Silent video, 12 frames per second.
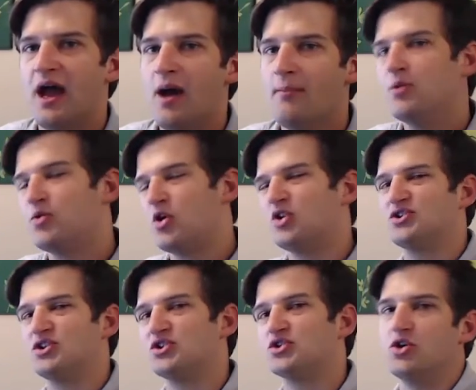but we're also
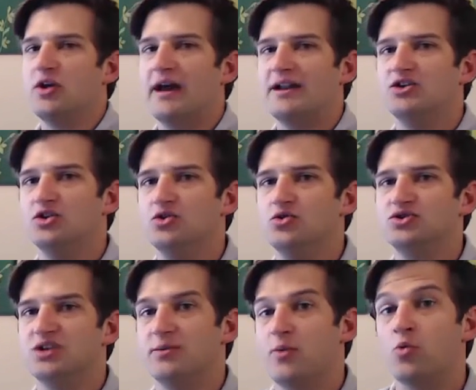going to show you how to do
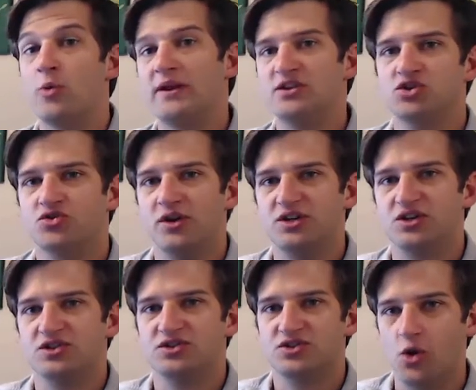some
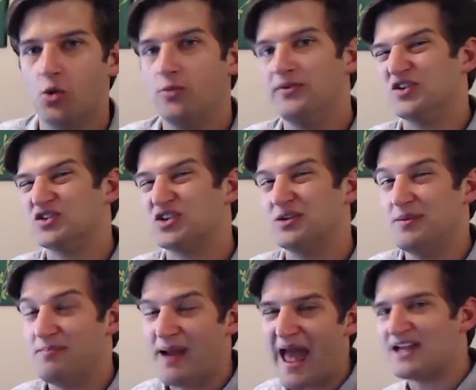registration. So there's going to be
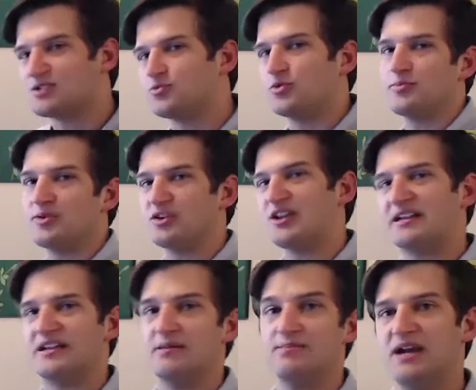password
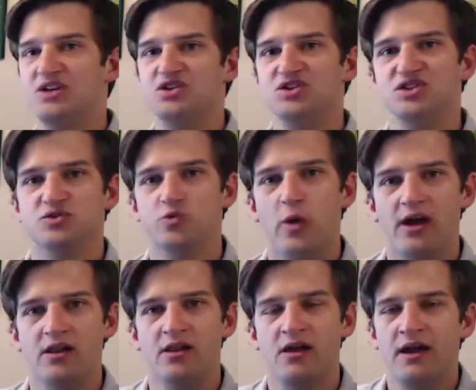protected pages as
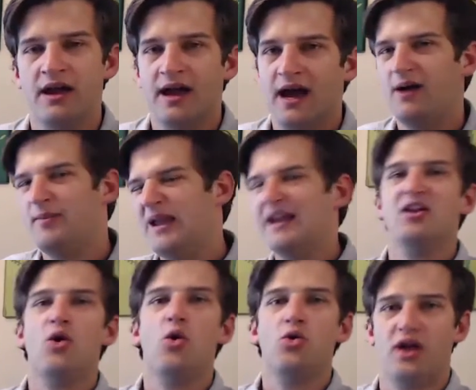well, and a
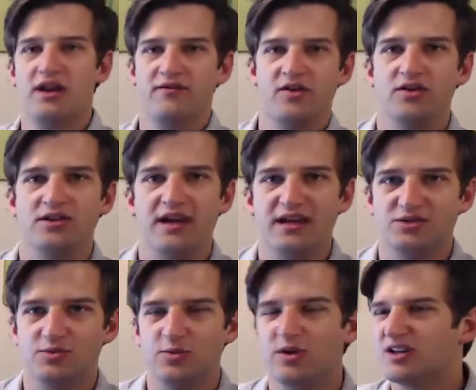whole lot of other things. So
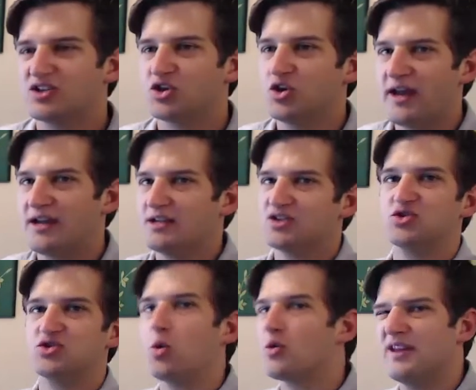we're going to show you how to
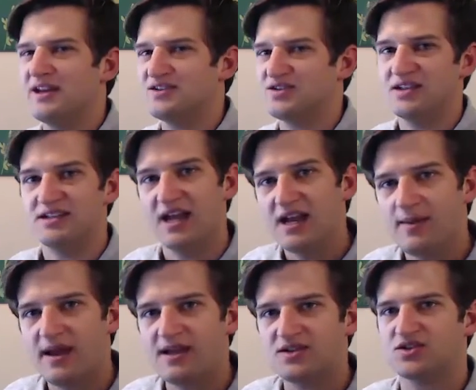store things in the
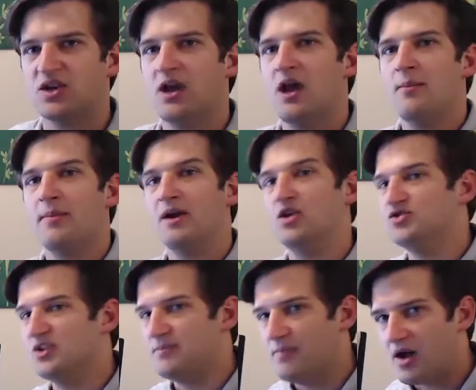database by
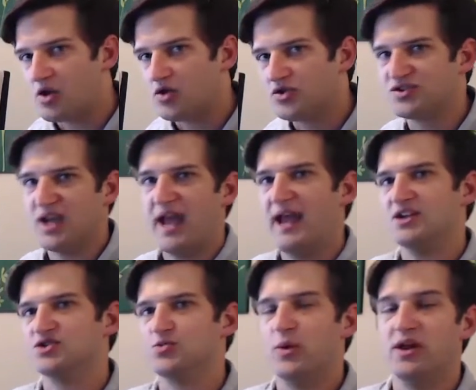using models
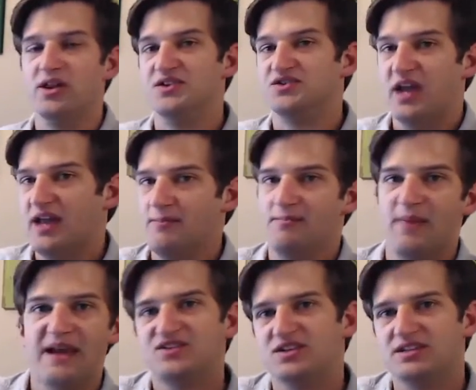as well as a
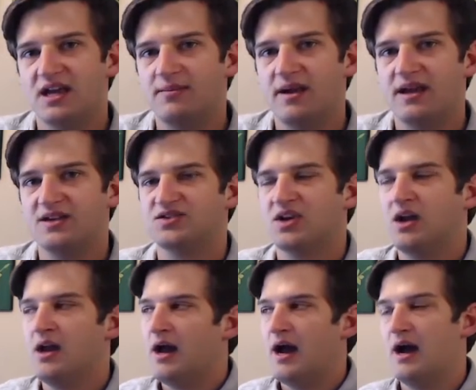basic database.
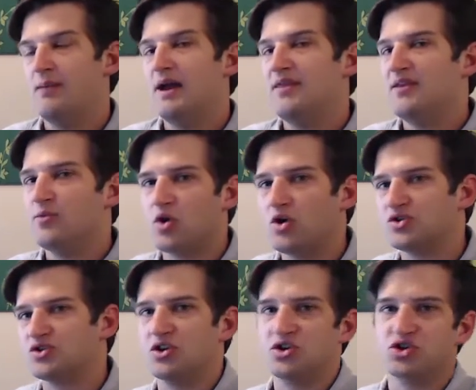And then we're also
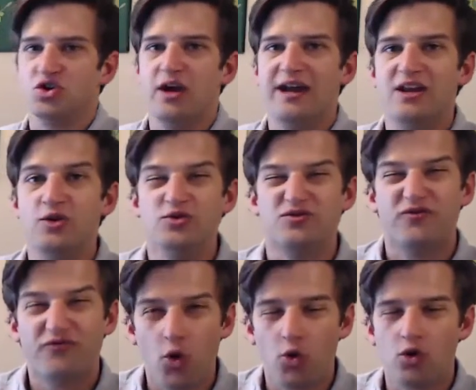going to show you how to use
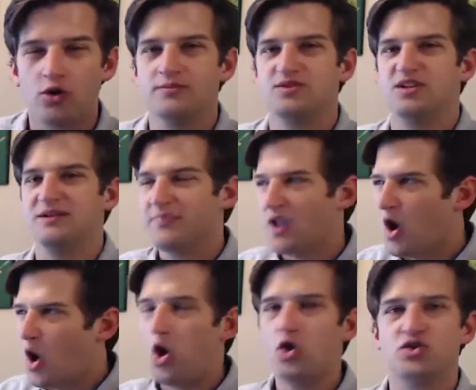forms and
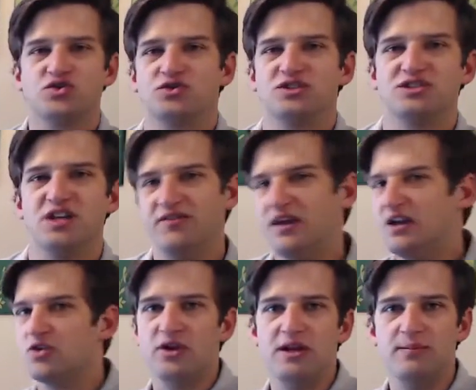all sorts of stuff,
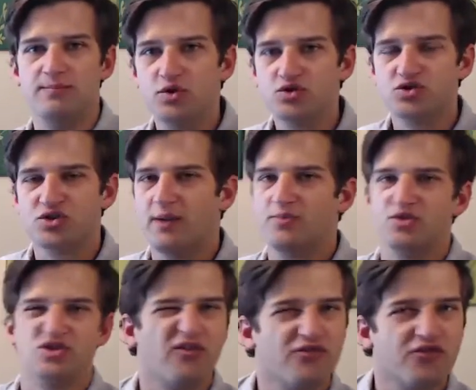integrating Bootstrap, which is
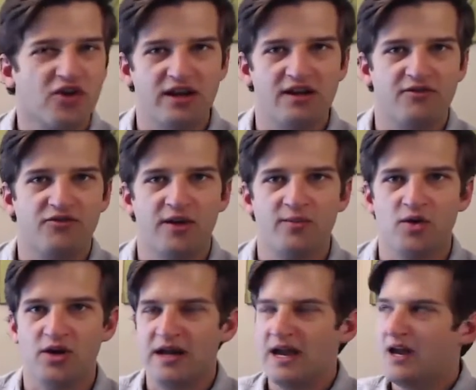a front-end
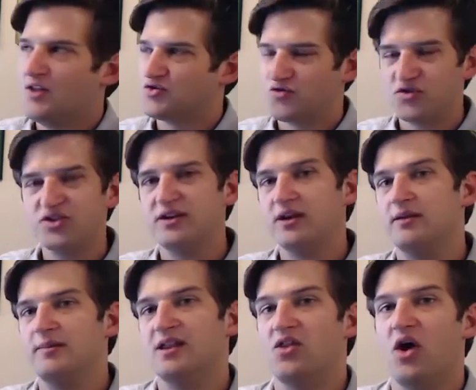framework. There's really going to
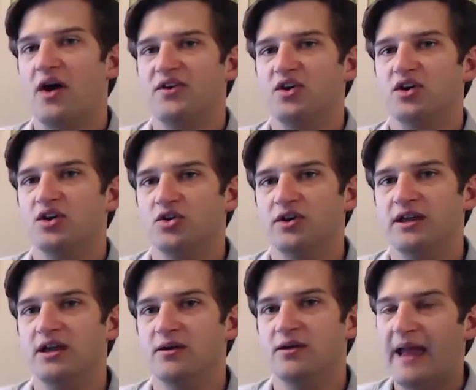be a lot that you're going to learn
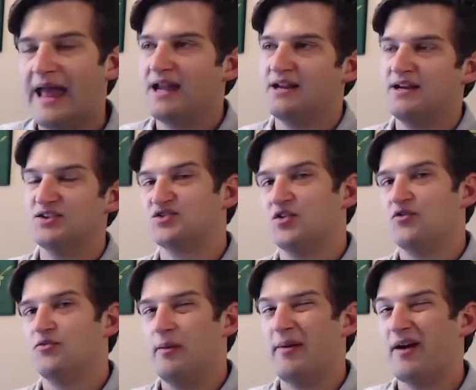here, and it's
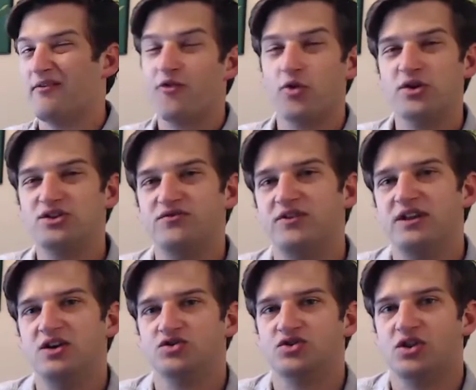about 42
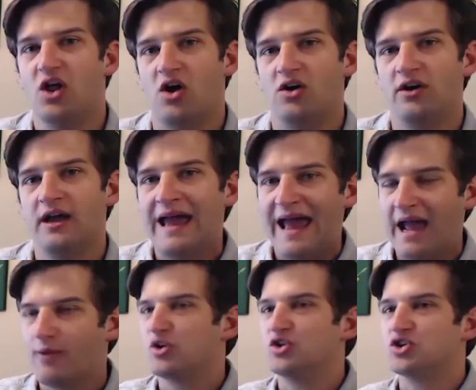videos long, and
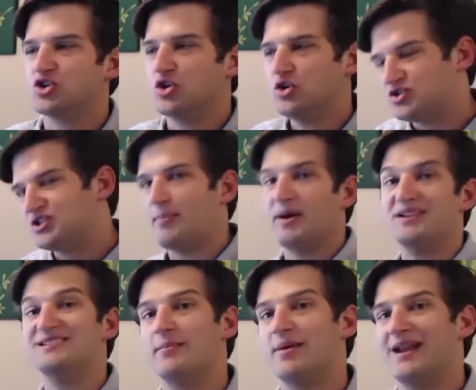we're going to show you
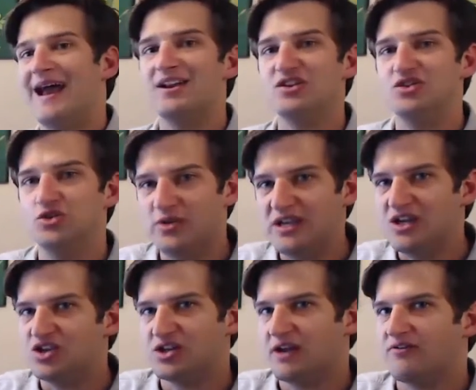step-by-step on how to do
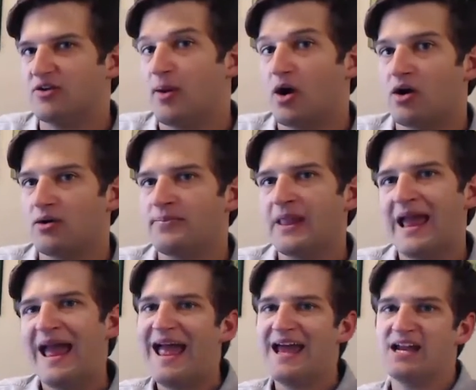each and every part
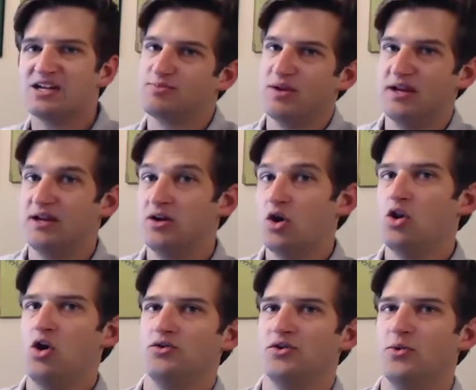and explain it
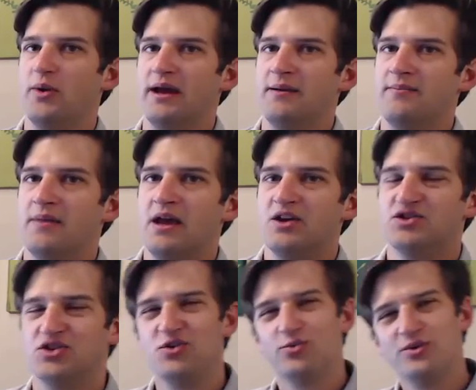along the way. So
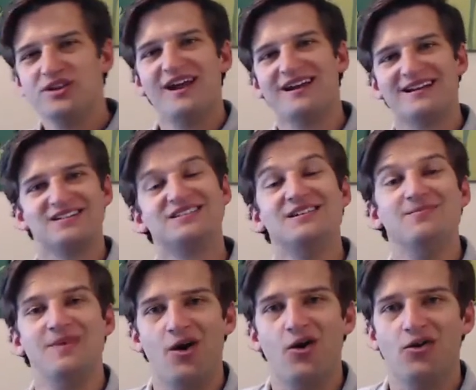you're really not going to see
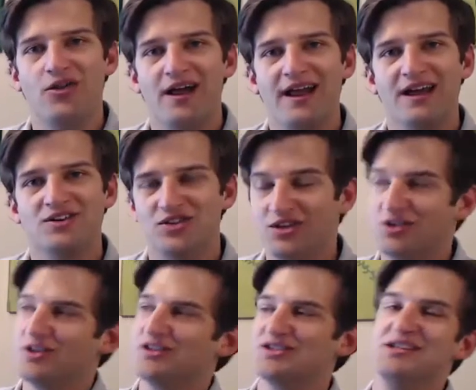me a whole lot, actually. You're
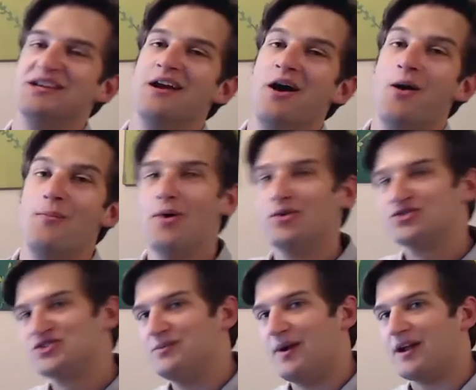going to see
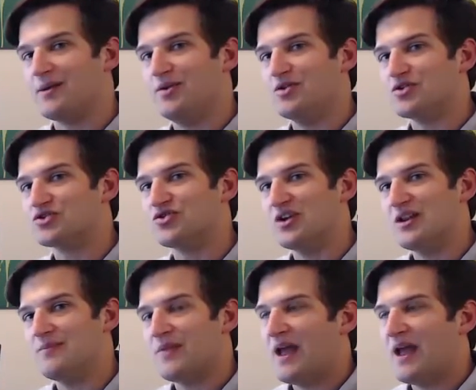mostly my computer screen.